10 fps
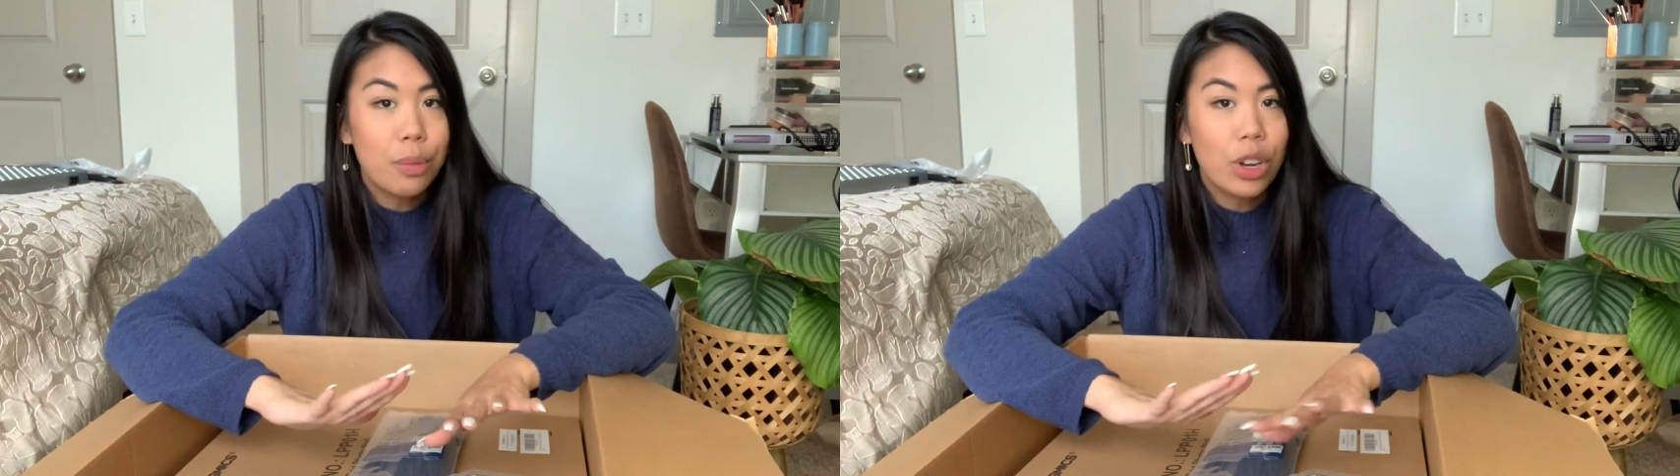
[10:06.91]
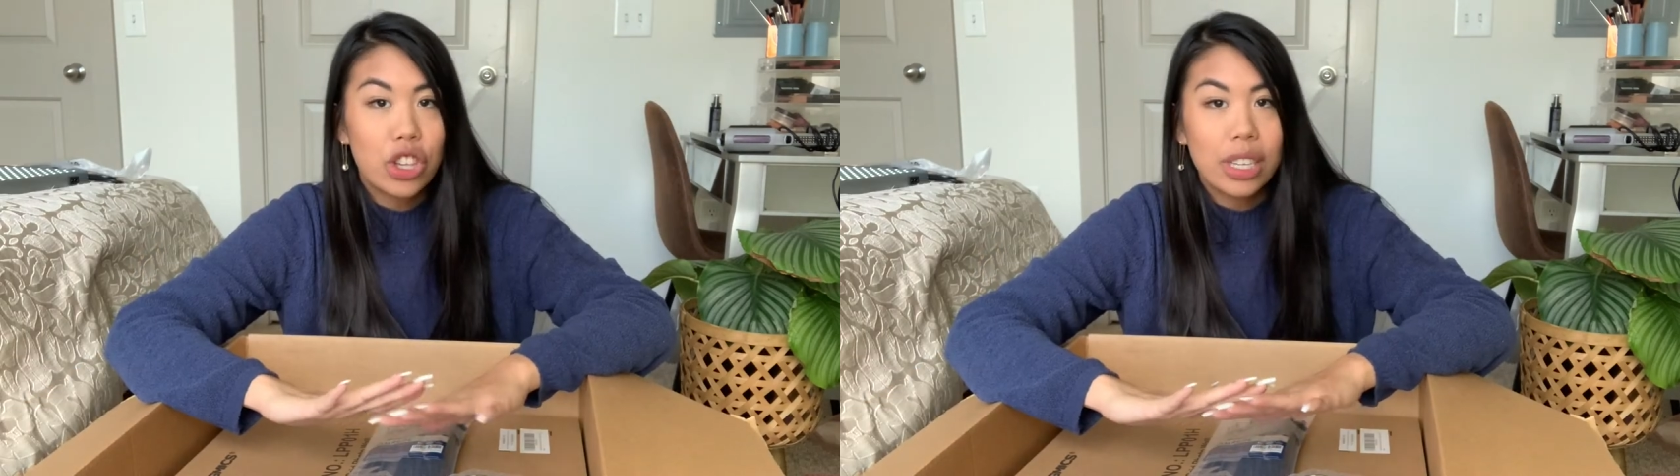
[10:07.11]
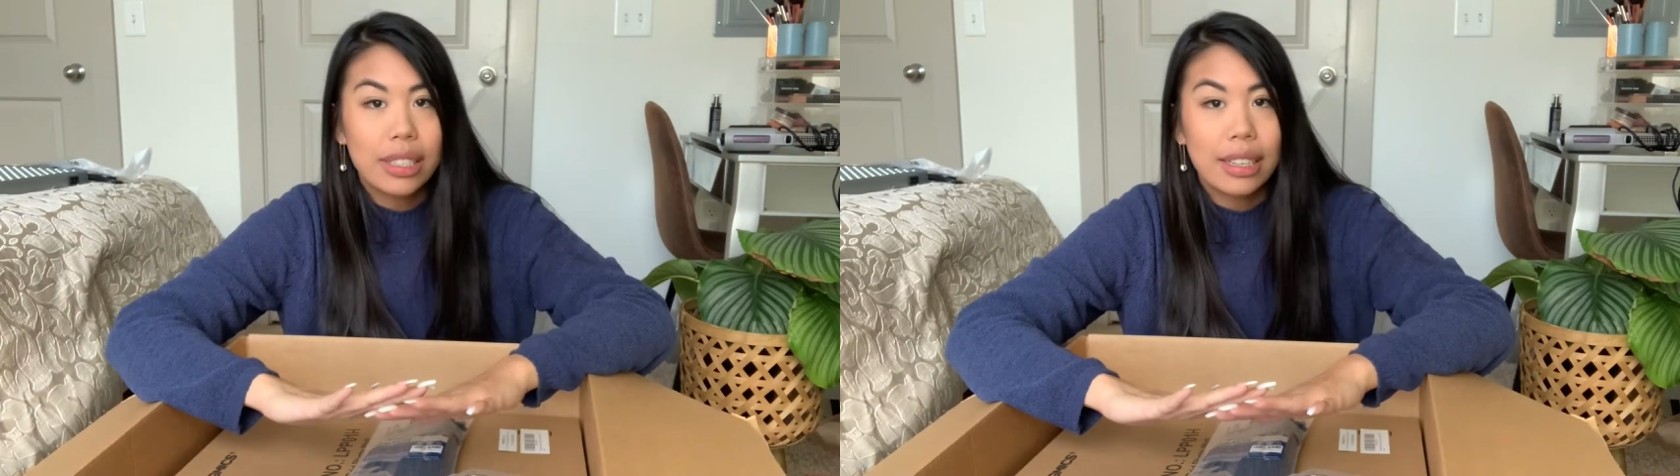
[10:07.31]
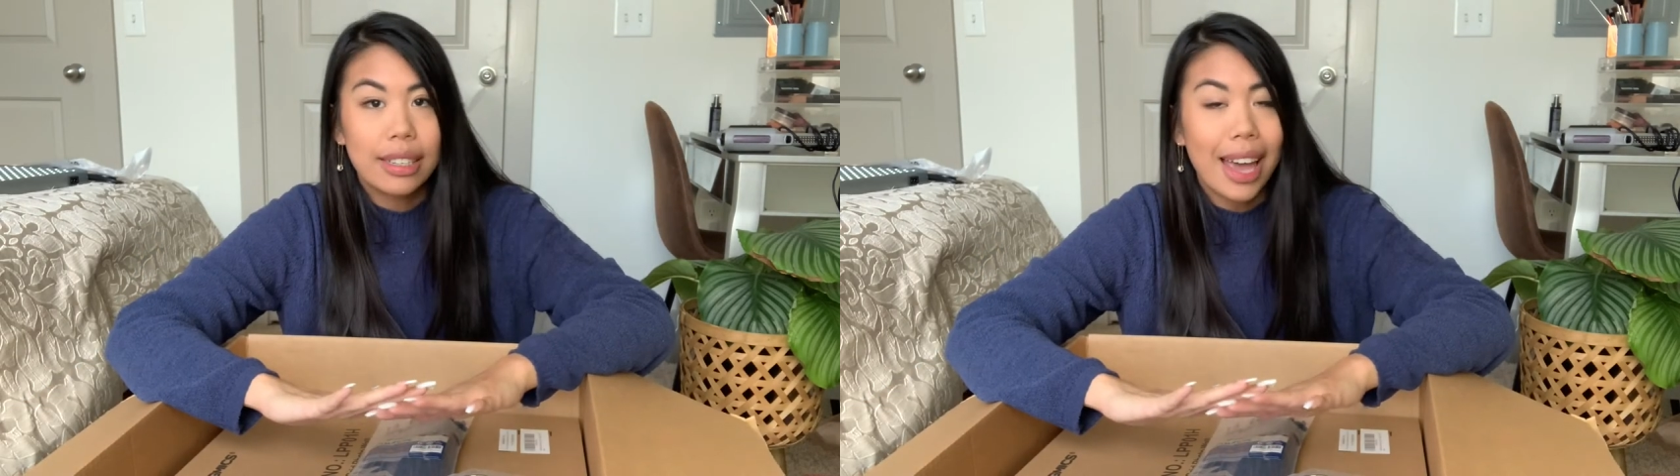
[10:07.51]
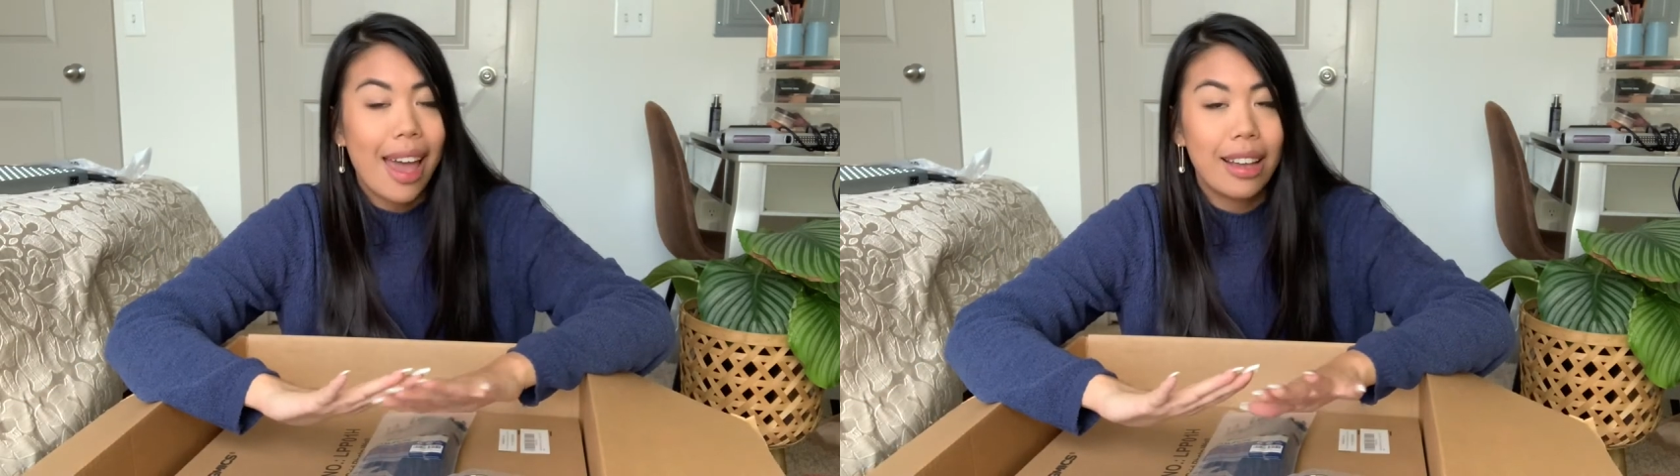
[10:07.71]
which
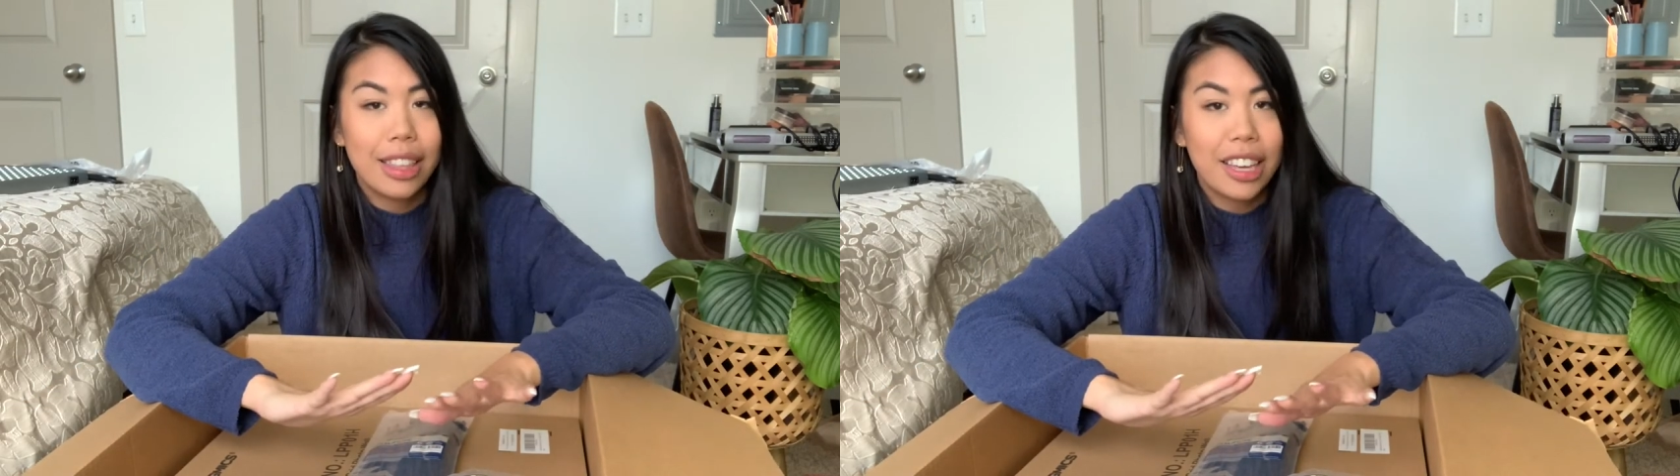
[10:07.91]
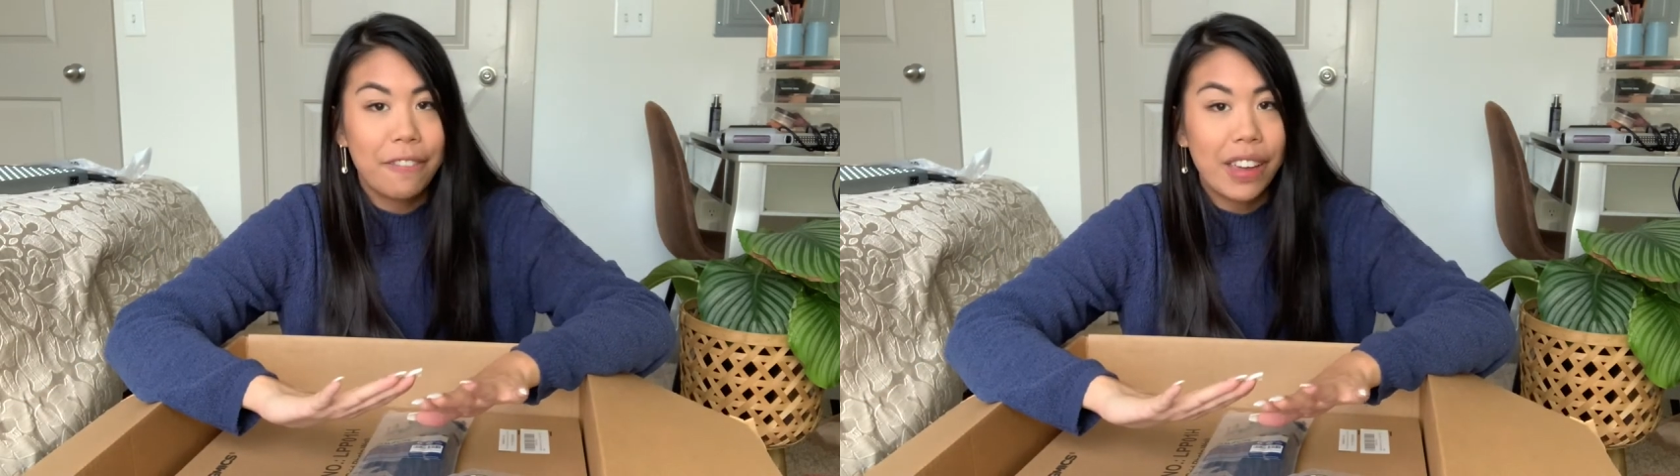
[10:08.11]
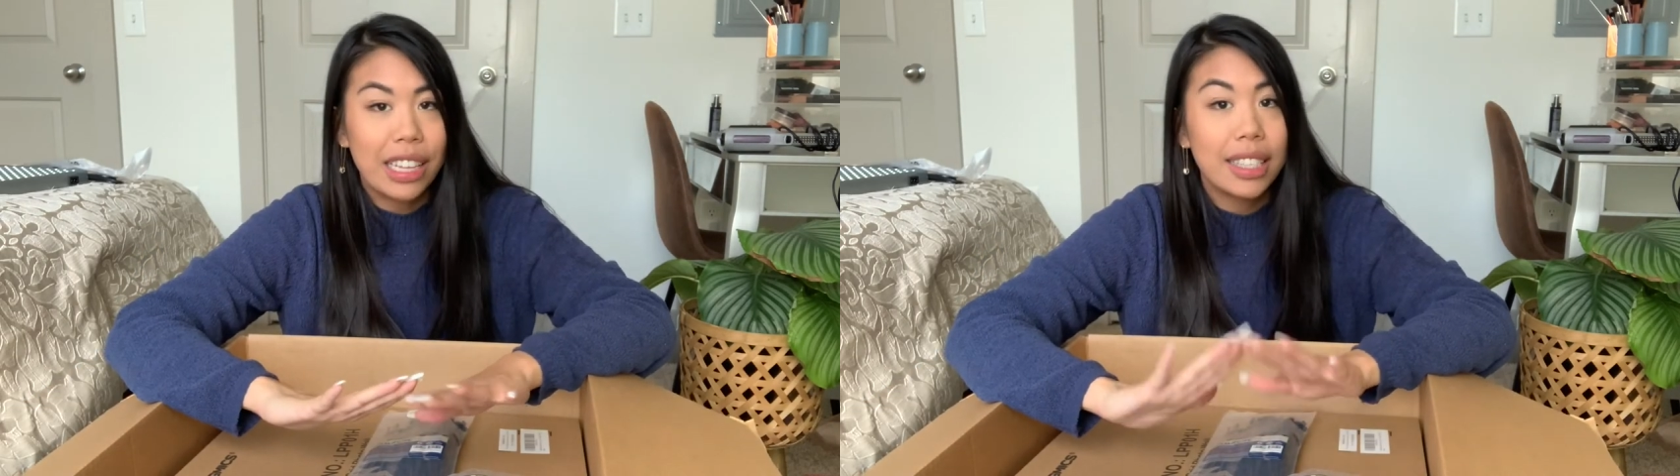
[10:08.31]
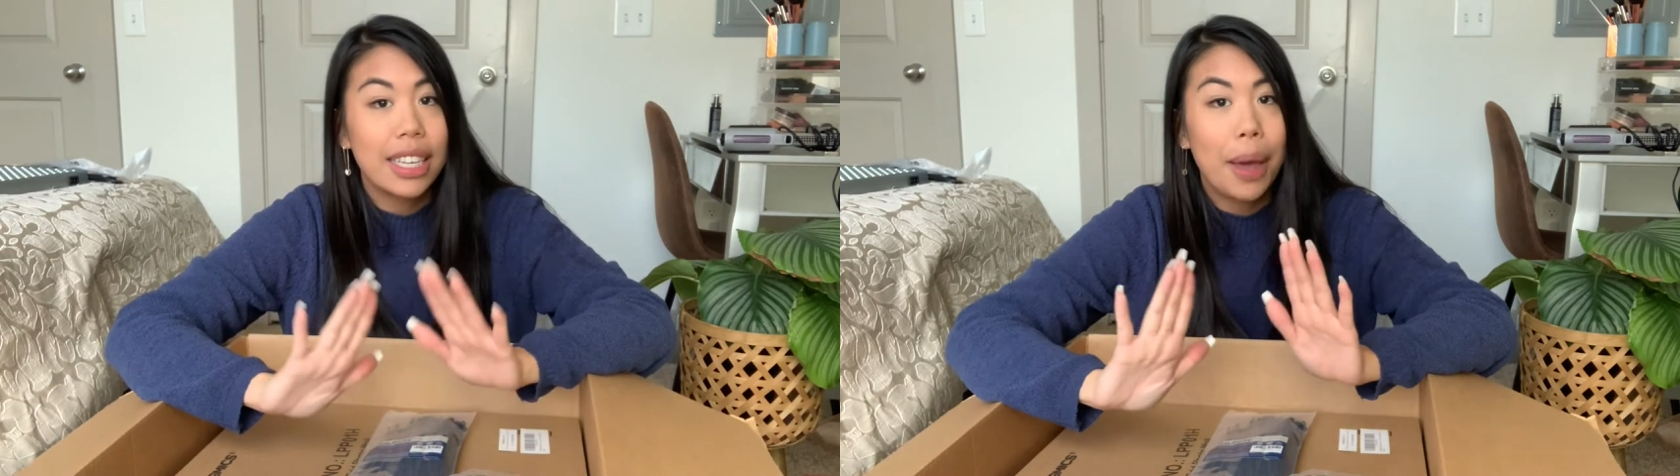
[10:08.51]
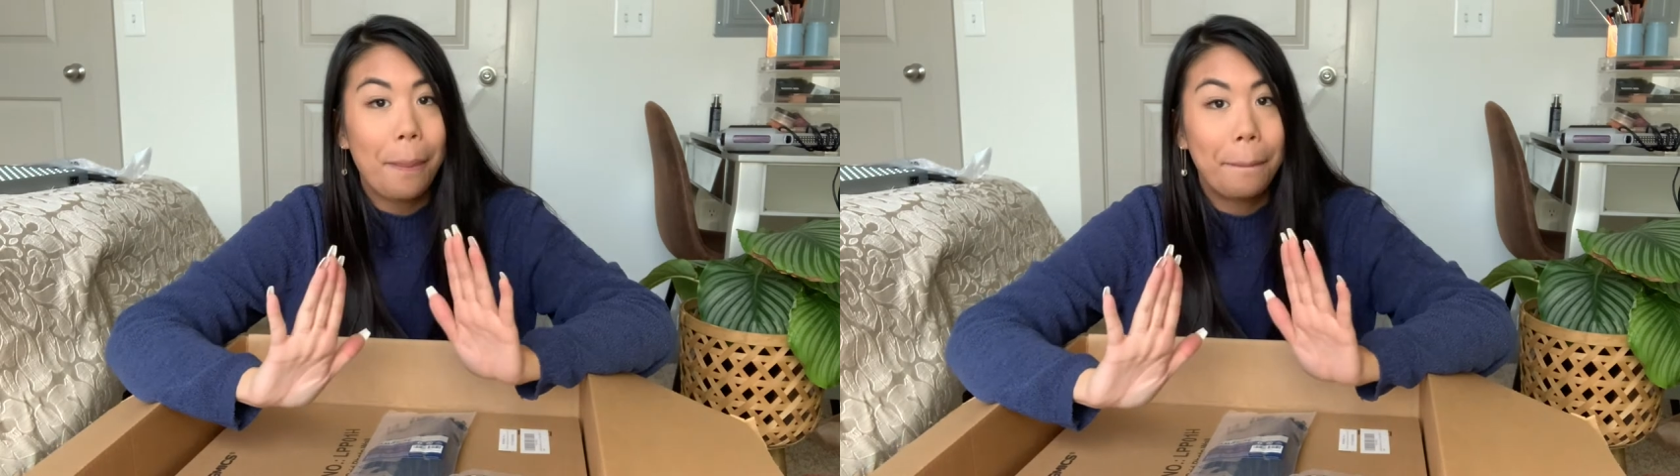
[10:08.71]
isn't anything fancy